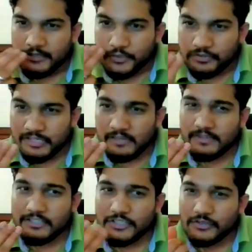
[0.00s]
using
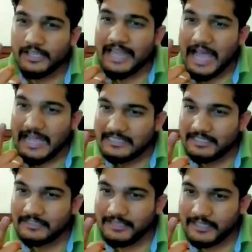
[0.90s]
which you can
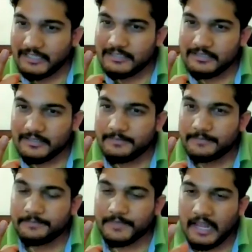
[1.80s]
answer things
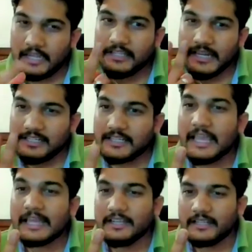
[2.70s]
and get
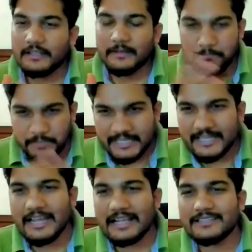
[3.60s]
clarity,
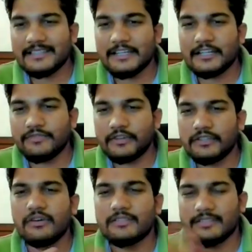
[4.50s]
be it answering it for
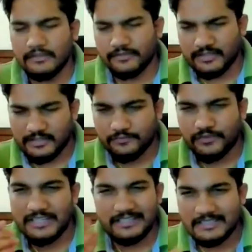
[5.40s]
yourself or
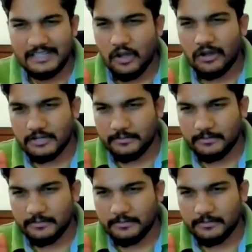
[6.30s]
someone else, that all